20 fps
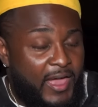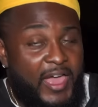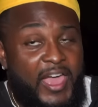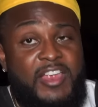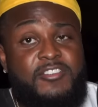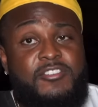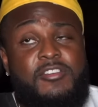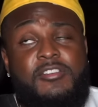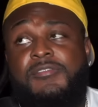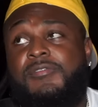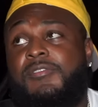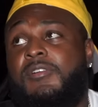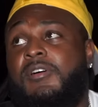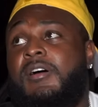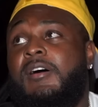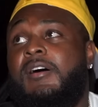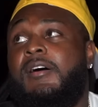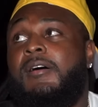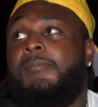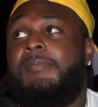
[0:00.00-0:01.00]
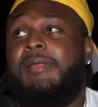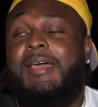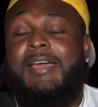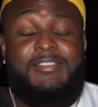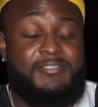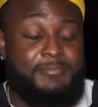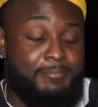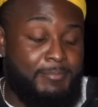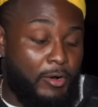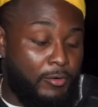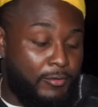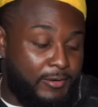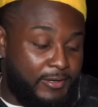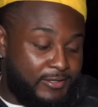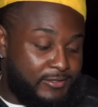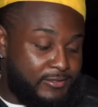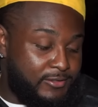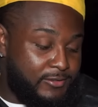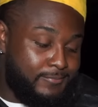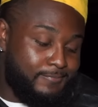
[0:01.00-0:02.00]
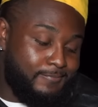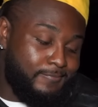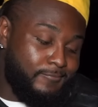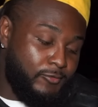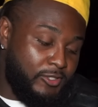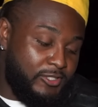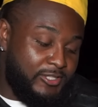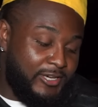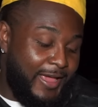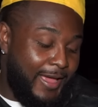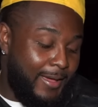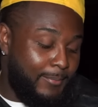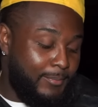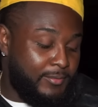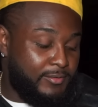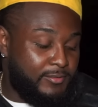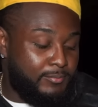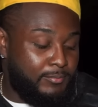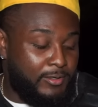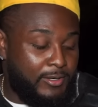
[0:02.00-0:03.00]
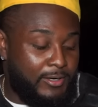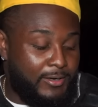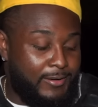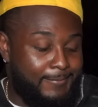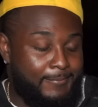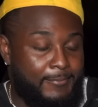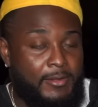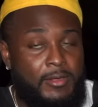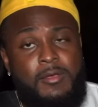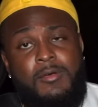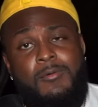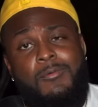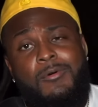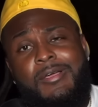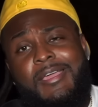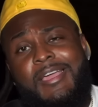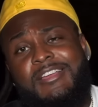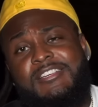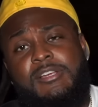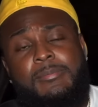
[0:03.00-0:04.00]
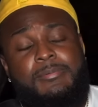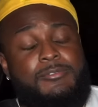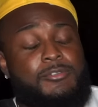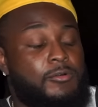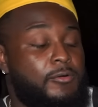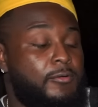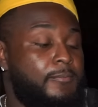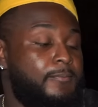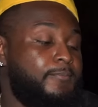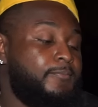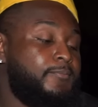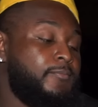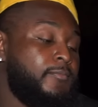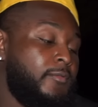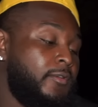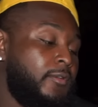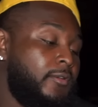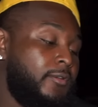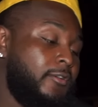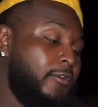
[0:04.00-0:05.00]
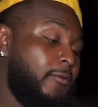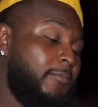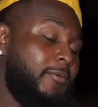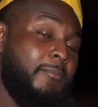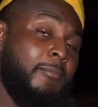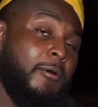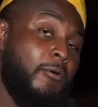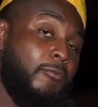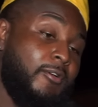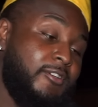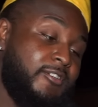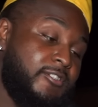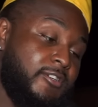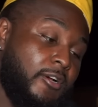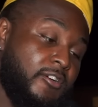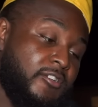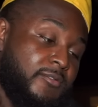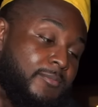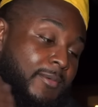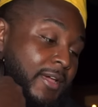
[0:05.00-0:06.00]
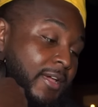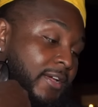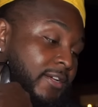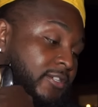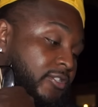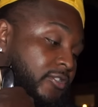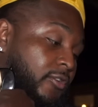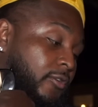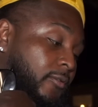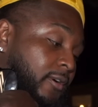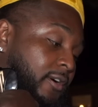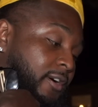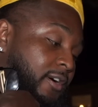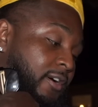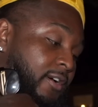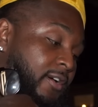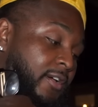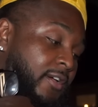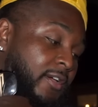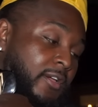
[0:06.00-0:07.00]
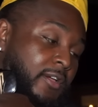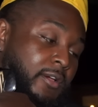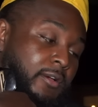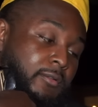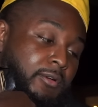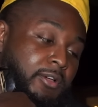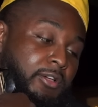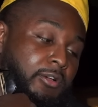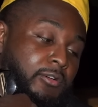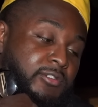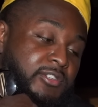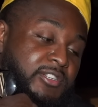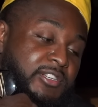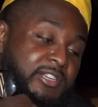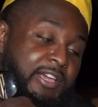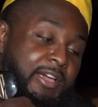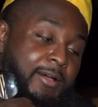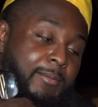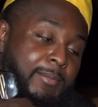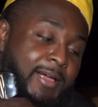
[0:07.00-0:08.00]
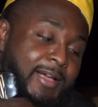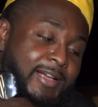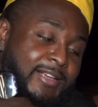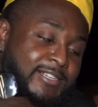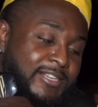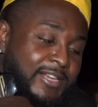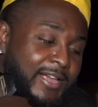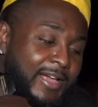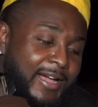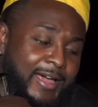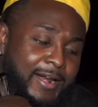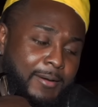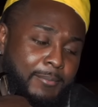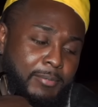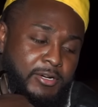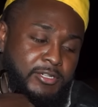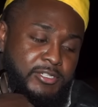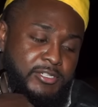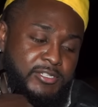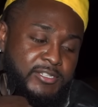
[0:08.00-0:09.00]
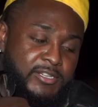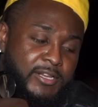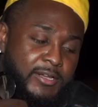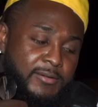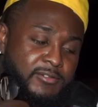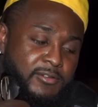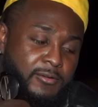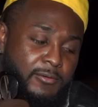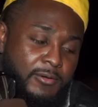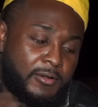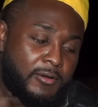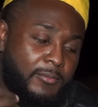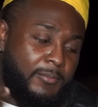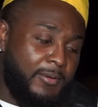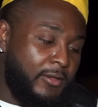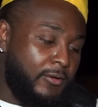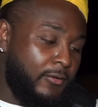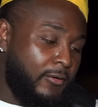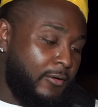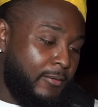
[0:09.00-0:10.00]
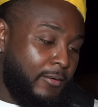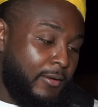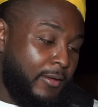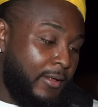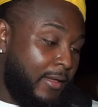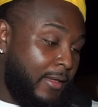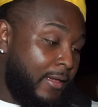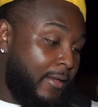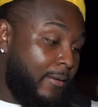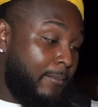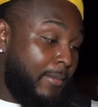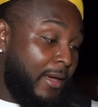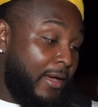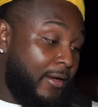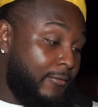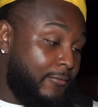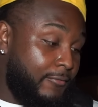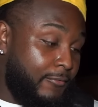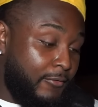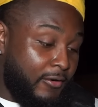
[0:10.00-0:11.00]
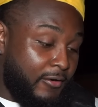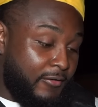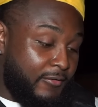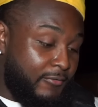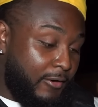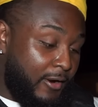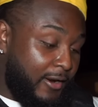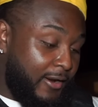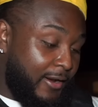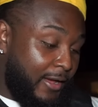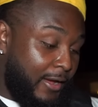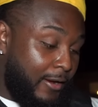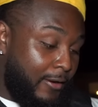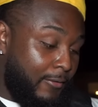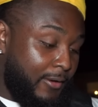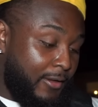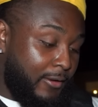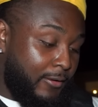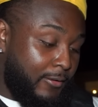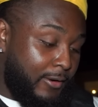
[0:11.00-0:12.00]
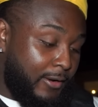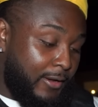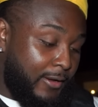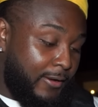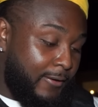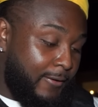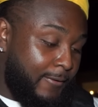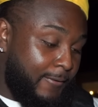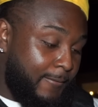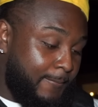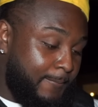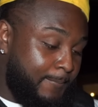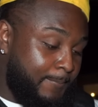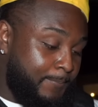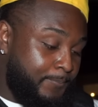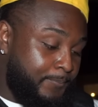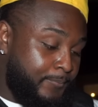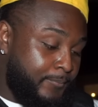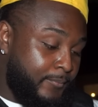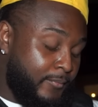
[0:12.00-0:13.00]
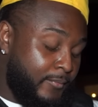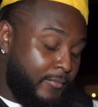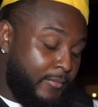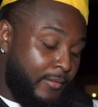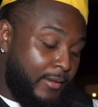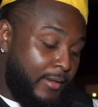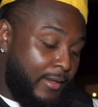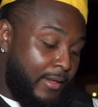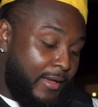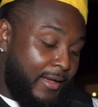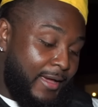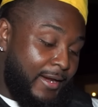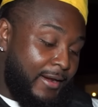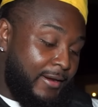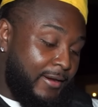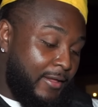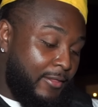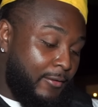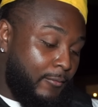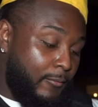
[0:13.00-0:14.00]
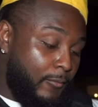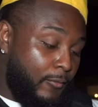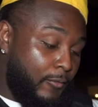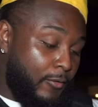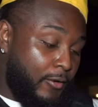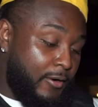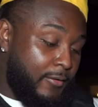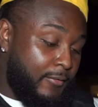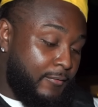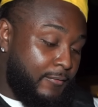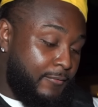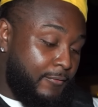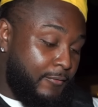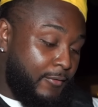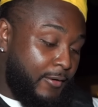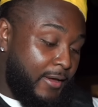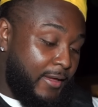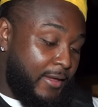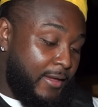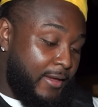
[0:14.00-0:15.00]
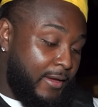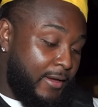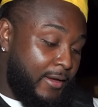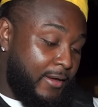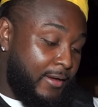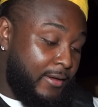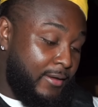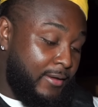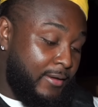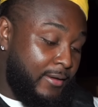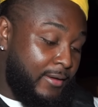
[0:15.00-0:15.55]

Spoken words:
address for that is bogus, which it happens, but we'll catch up to him. A little bit more research, man. So we're going to skip. Like I said, I got a bunch of skips, so we're going to be going back and forth. Right now, we're going to. I got another warrant for a